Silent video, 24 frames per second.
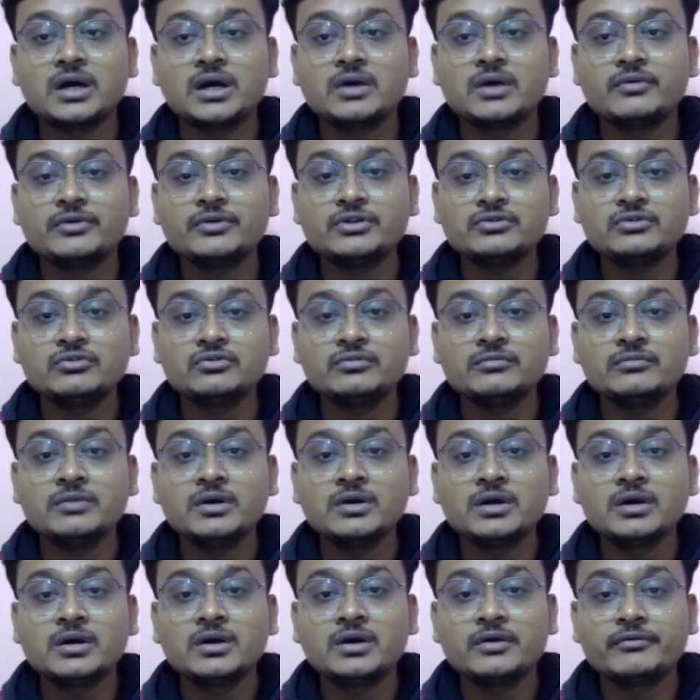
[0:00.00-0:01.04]
With
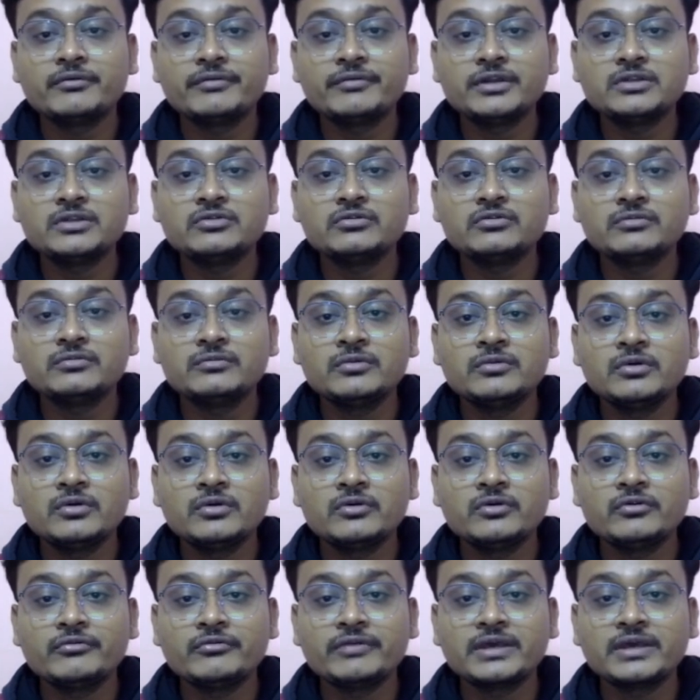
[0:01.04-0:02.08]
whom
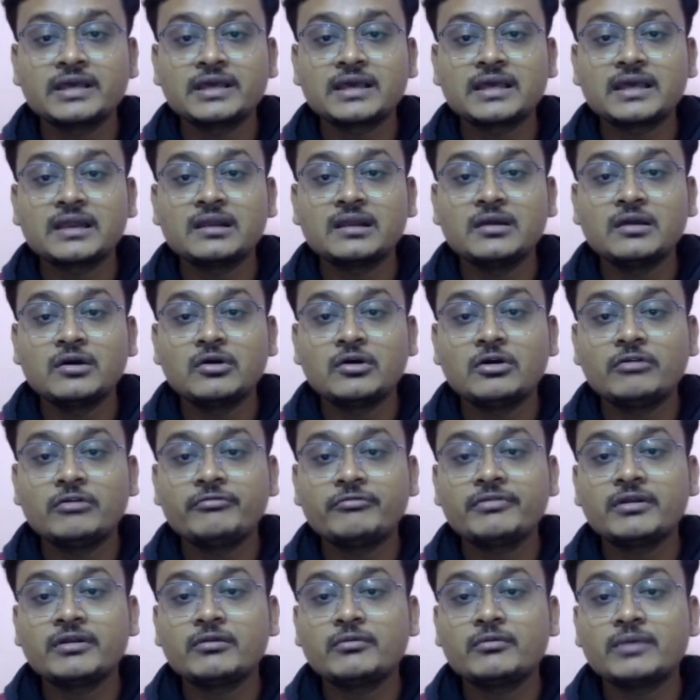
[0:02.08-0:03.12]
Winkle
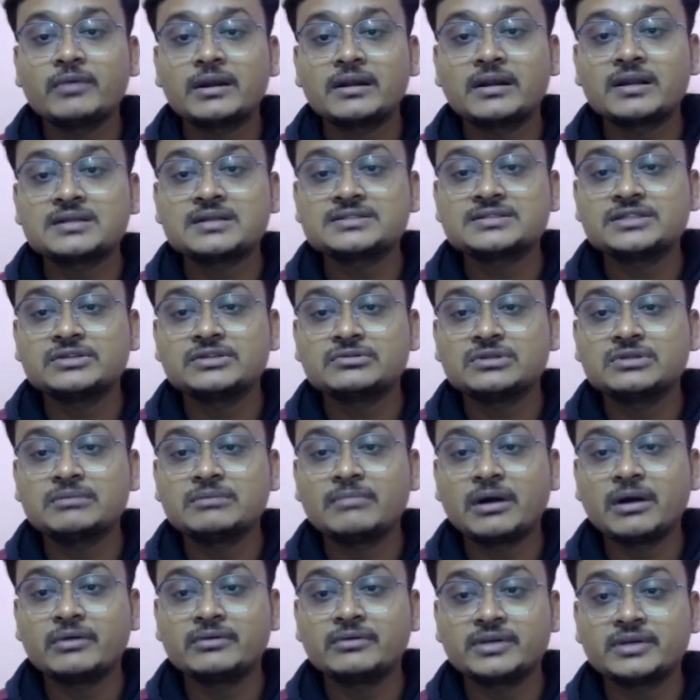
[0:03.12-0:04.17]
often wanders into the
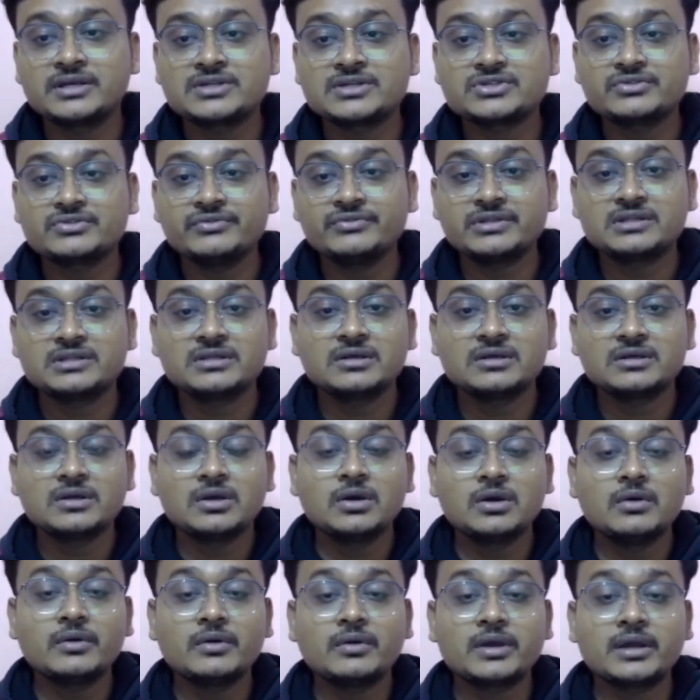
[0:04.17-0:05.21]
mountains with.
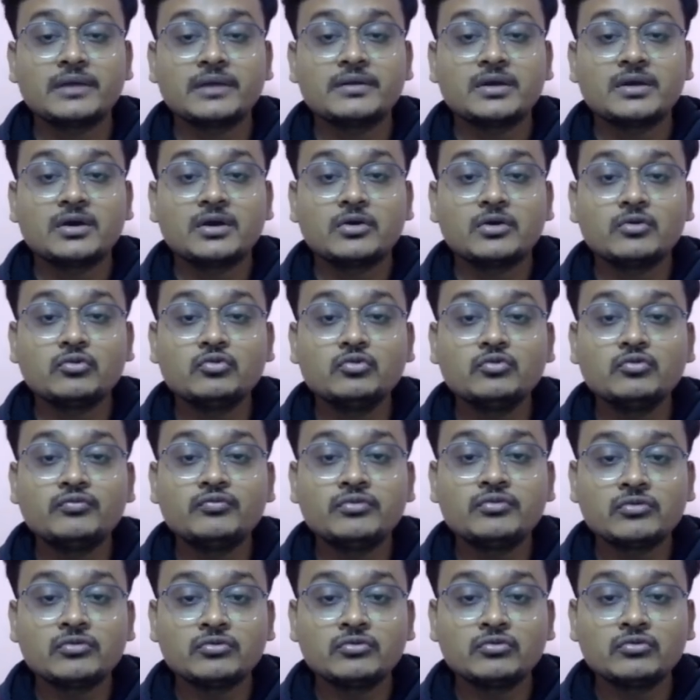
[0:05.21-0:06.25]
Okay,
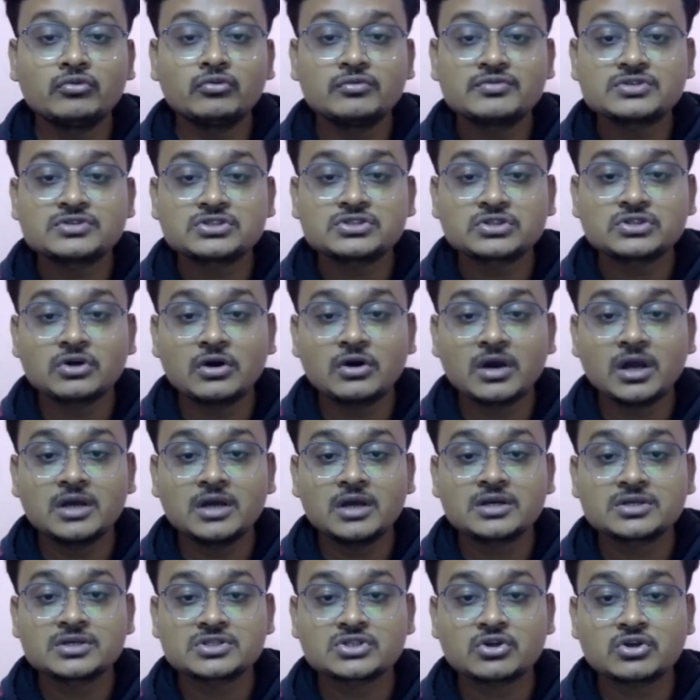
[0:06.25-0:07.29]
Wolf, Sock,
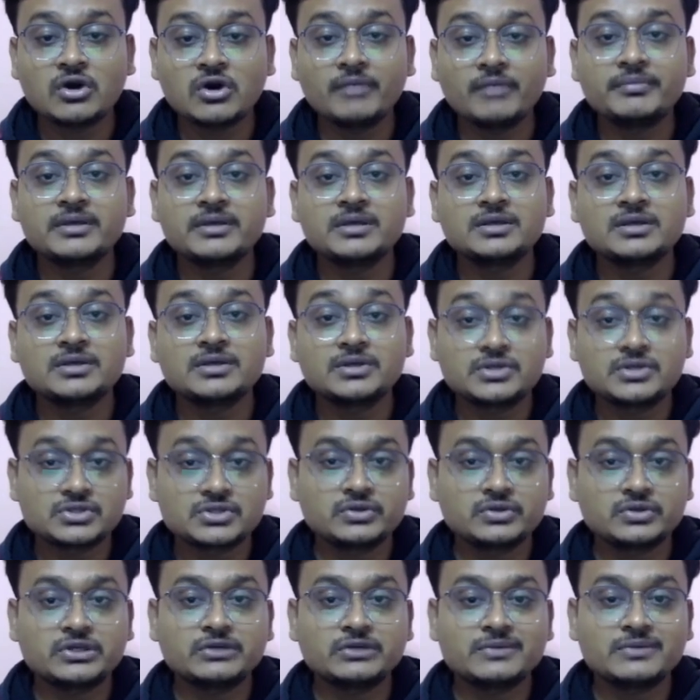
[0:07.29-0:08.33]
Scobby.
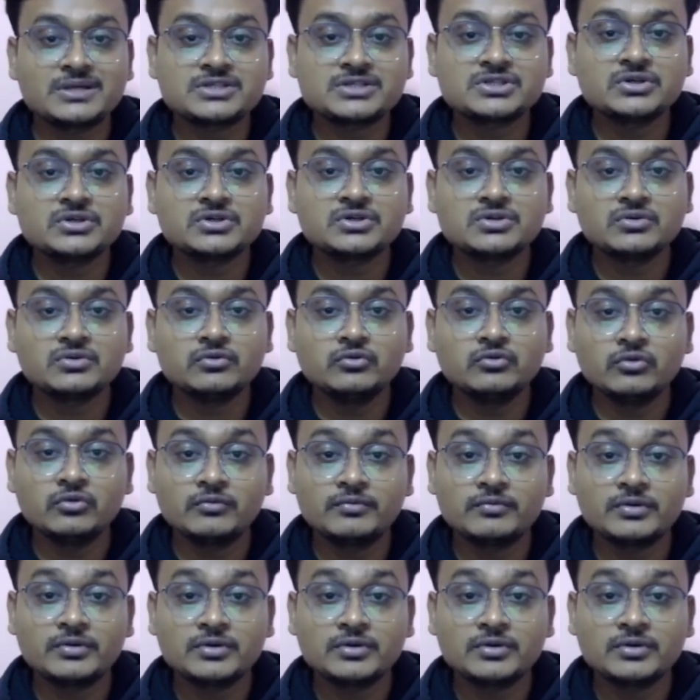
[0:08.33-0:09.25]
So it was Wolf.